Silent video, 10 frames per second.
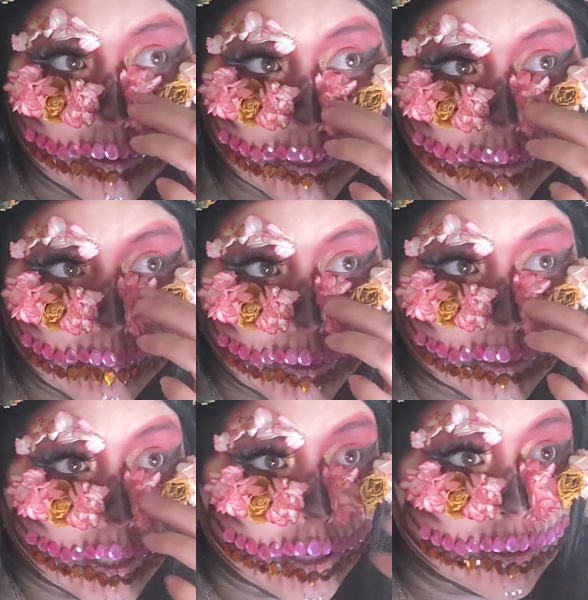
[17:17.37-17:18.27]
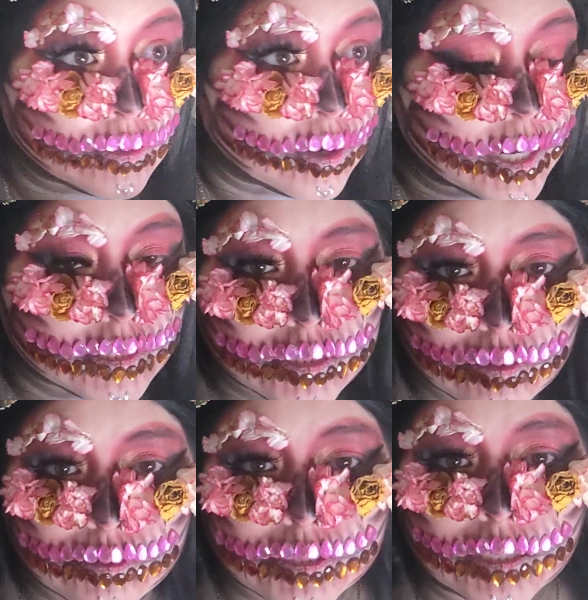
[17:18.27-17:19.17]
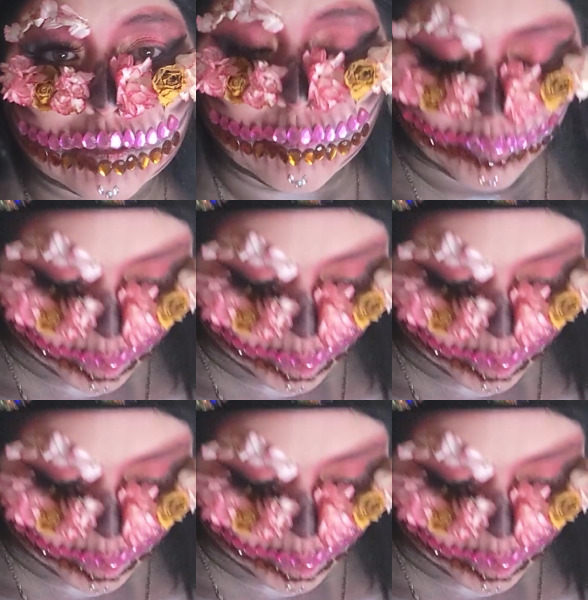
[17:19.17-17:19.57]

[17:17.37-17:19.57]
honestamente. Yo las estoy usando